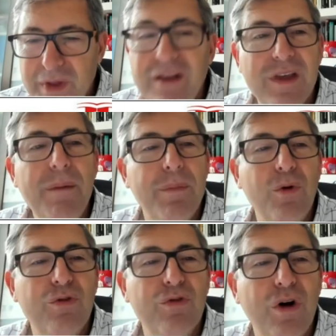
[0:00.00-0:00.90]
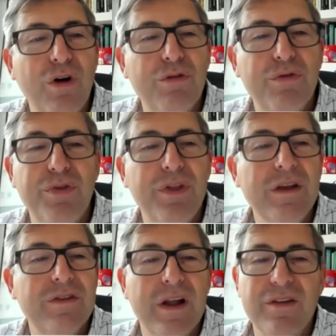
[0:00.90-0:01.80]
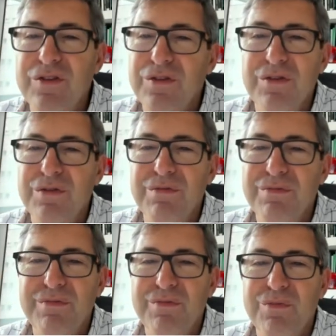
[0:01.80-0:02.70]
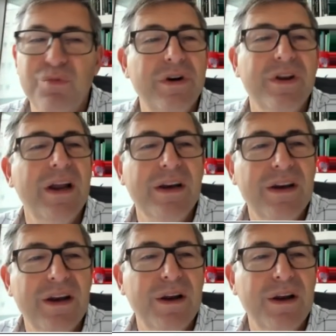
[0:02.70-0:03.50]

examples of things that were done